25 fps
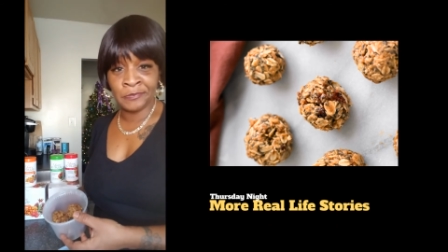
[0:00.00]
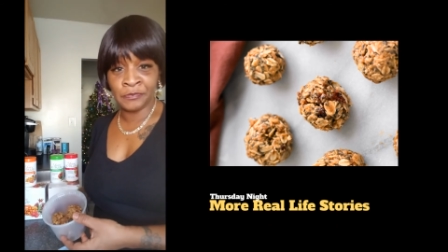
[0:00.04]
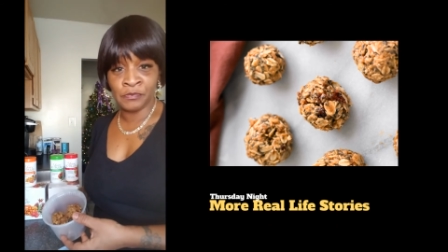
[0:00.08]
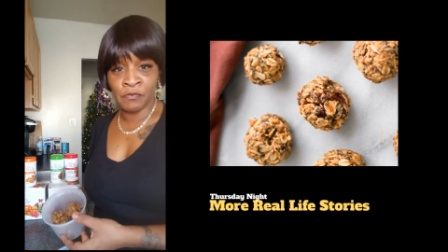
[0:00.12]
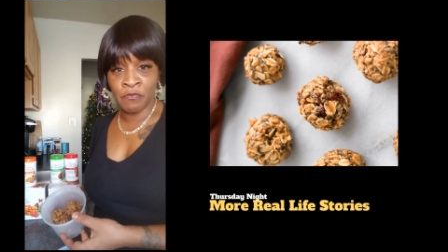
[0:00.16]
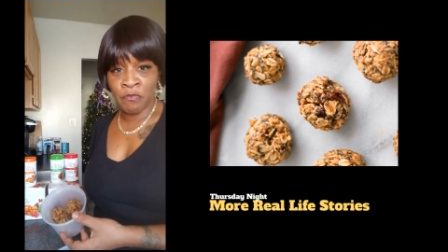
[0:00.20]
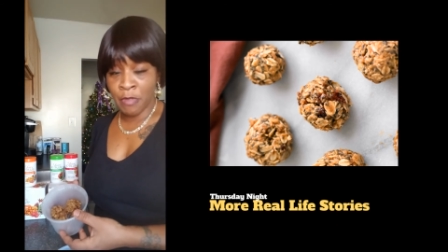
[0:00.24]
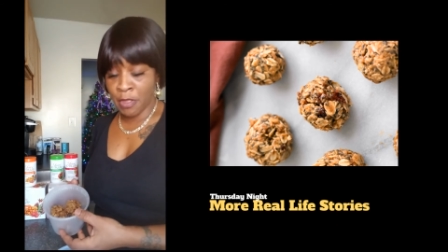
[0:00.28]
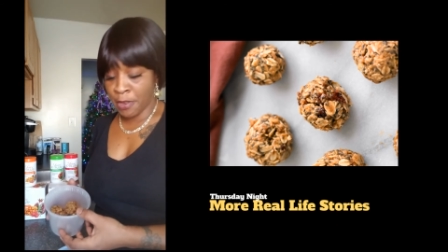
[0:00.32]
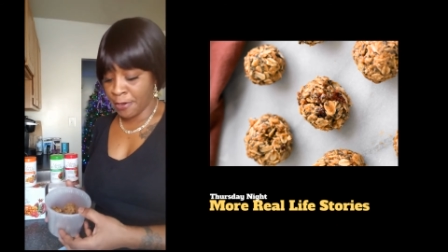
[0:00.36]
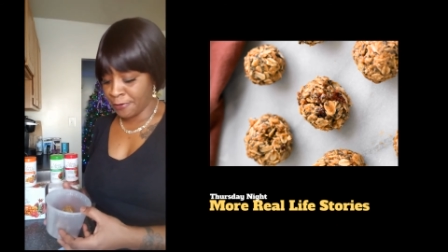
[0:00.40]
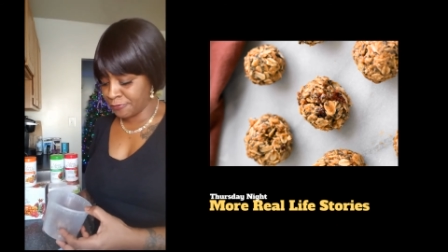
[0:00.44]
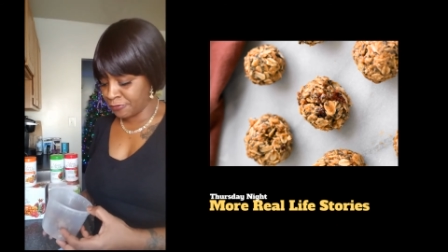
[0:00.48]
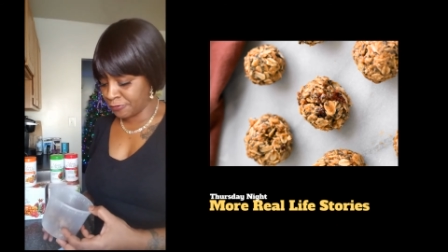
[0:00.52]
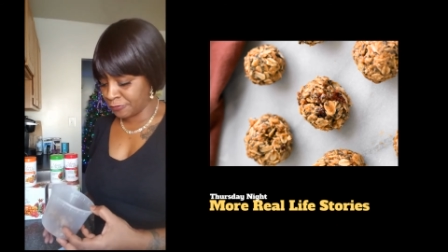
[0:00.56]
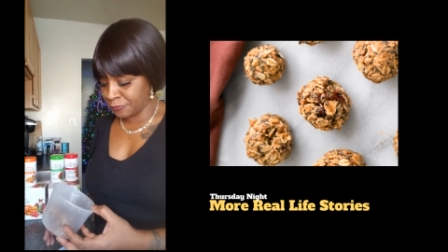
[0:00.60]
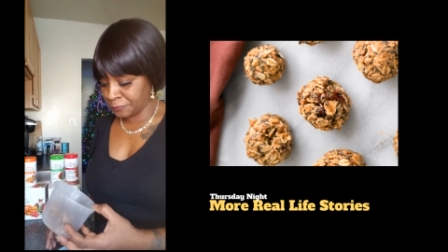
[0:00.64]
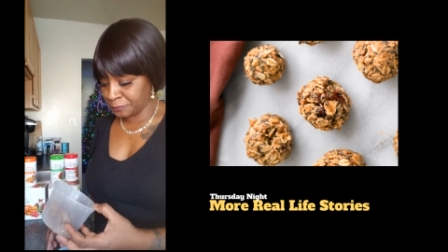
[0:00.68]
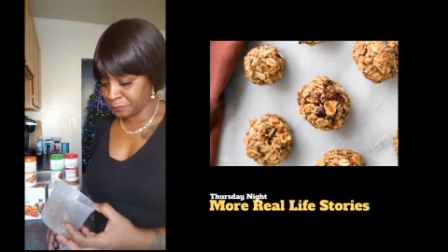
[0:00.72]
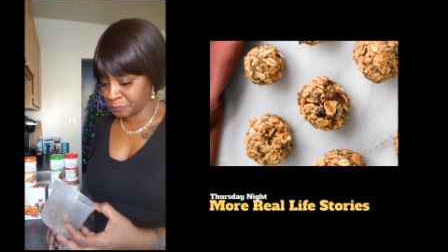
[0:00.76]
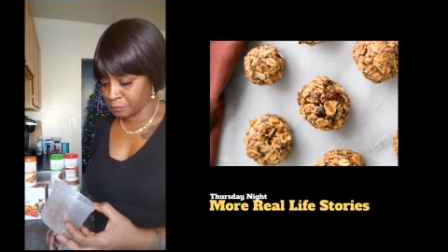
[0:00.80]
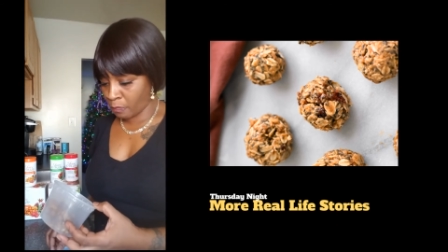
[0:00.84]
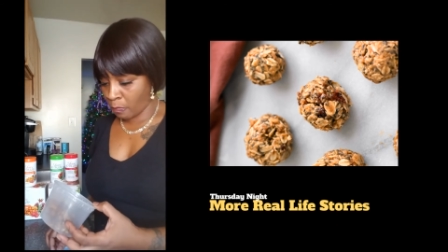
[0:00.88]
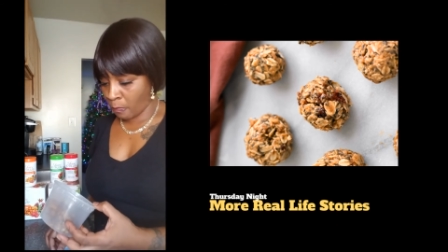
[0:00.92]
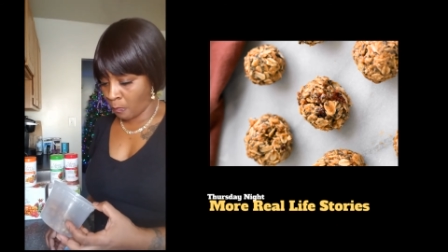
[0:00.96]
Delicious.
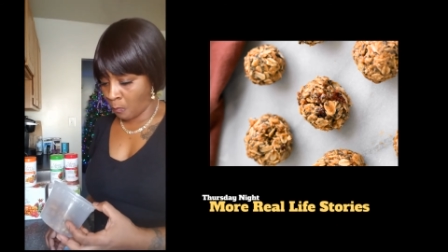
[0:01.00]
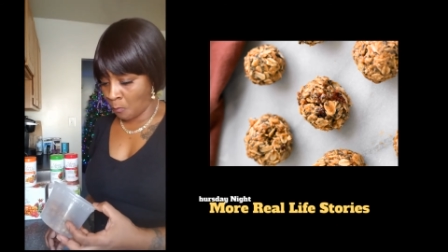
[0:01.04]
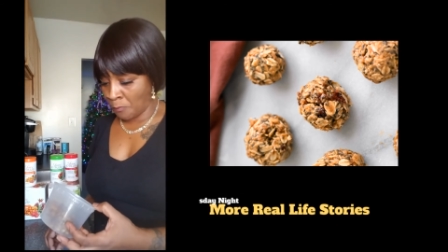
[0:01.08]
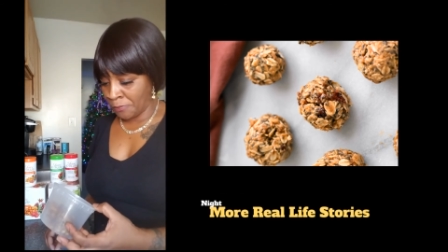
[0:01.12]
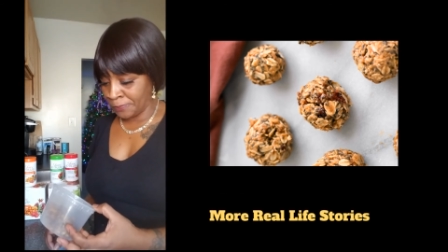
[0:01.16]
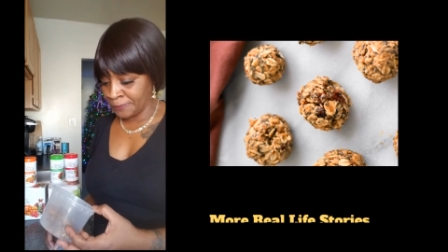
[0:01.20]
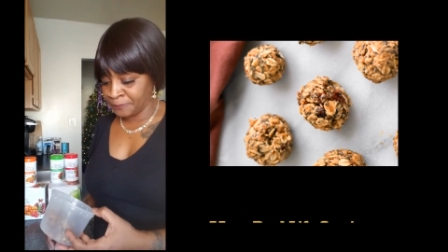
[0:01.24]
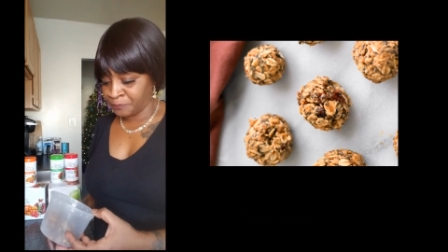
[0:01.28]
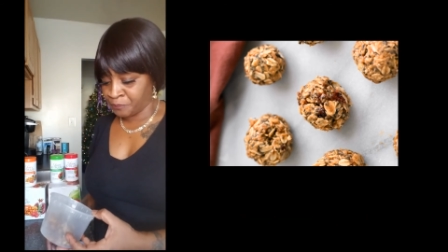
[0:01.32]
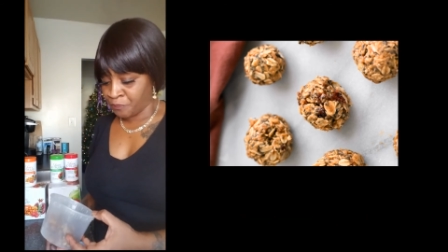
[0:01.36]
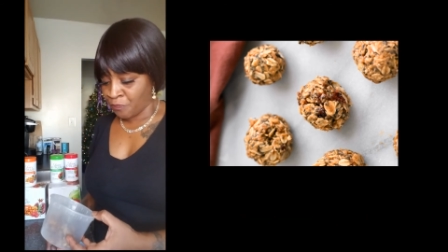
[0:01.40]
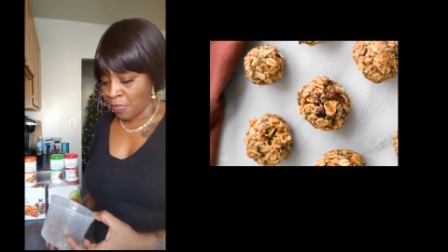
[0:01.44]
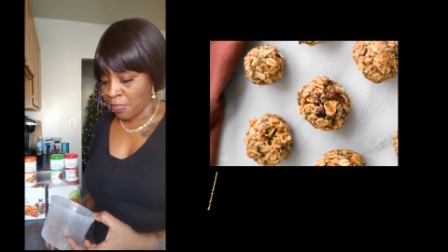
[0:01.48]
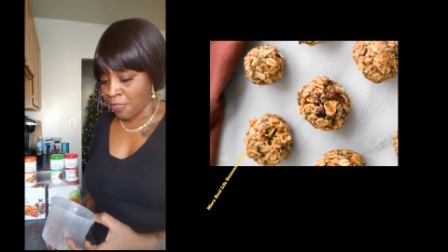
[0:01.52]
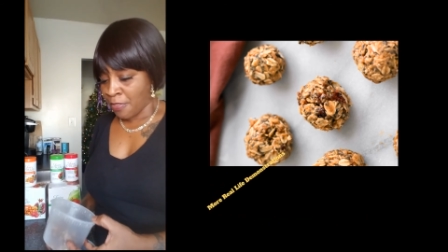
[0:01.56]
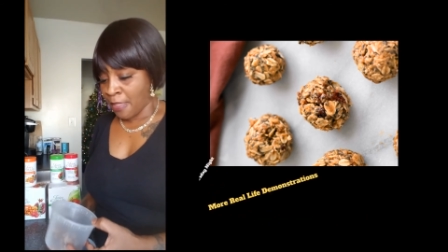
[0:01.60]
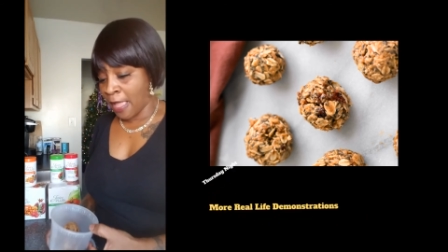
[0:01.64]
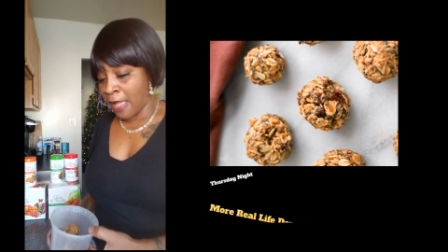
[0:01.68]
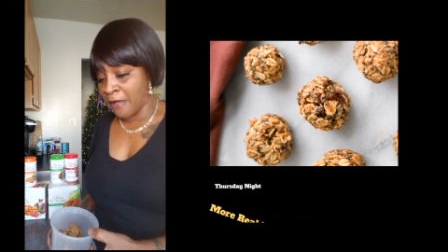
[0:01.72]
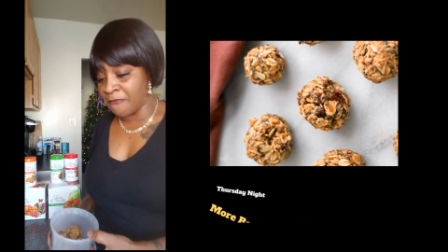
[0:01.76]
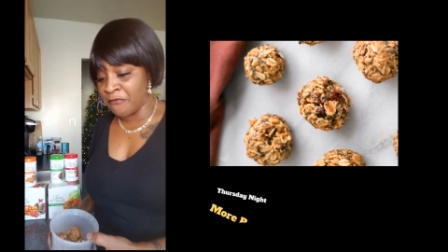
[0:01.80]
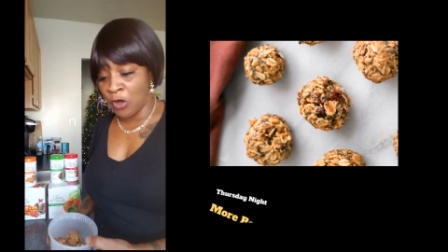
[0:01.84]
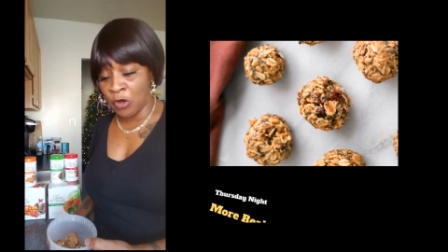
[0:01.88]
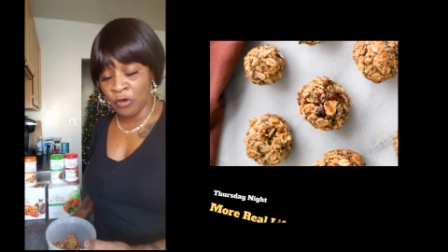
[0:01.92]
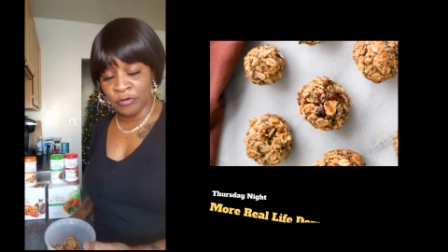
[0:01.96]
They
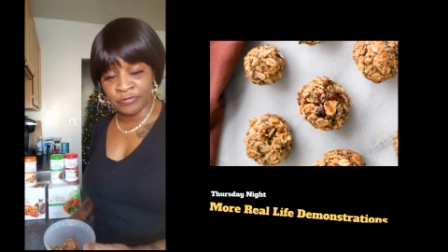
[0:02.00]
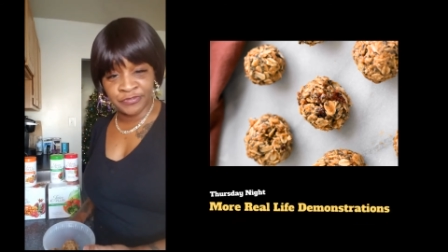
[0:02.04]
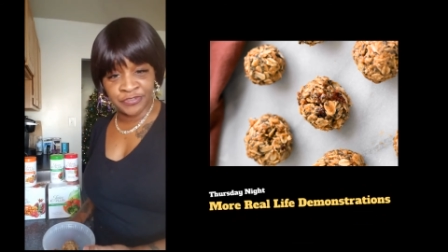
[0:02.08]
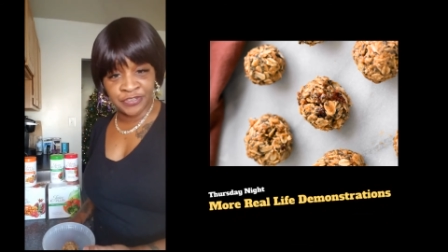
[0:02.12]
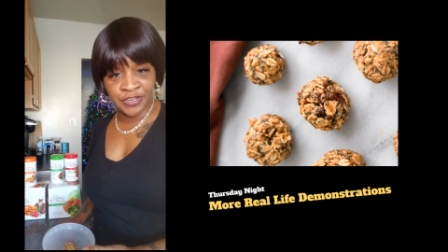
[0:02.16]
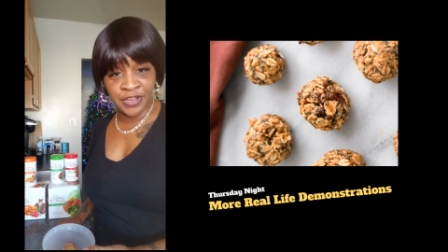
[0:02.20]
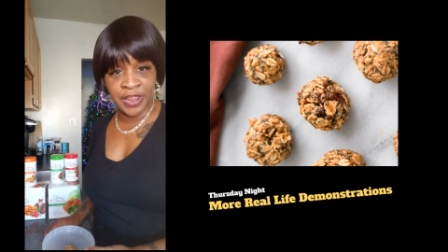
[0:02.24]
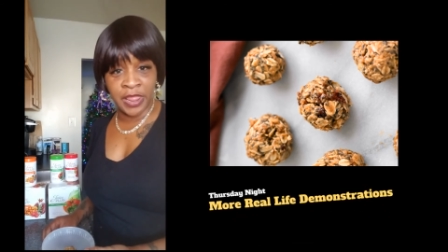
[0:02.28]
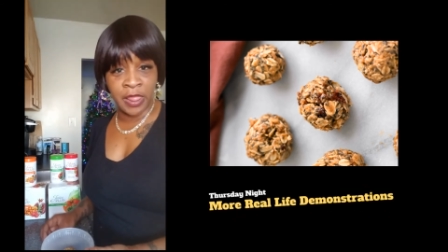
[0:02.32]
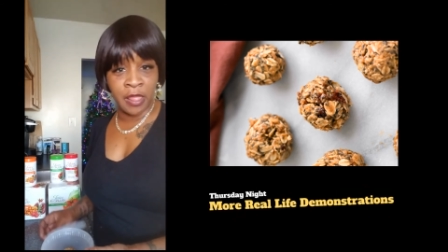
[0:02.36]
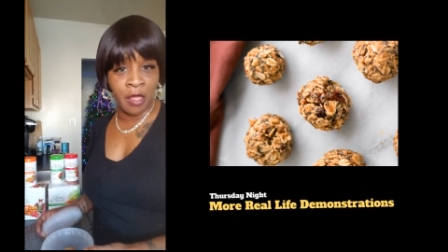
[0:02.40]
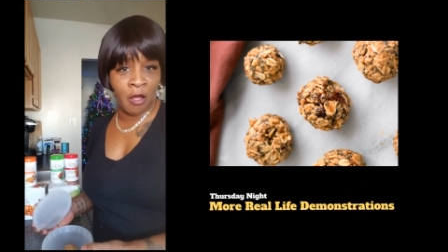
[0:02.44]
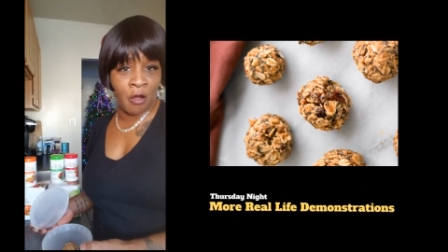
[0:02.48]
have oats in it,